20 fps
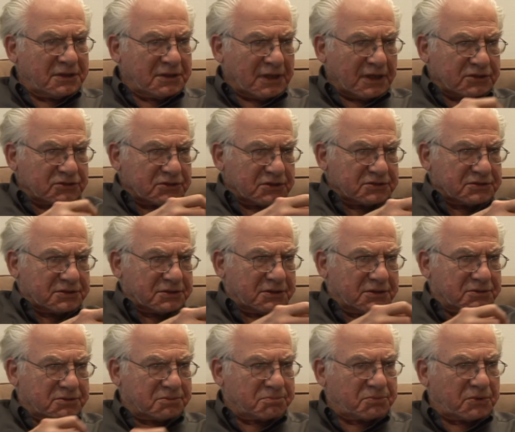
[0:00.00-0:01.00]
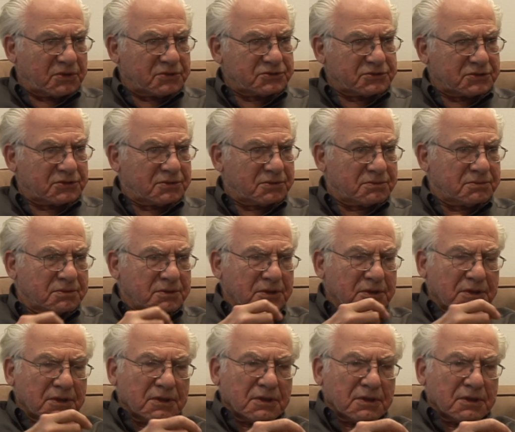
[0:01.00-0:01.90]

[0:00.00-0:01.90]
not just the interpersonal mm.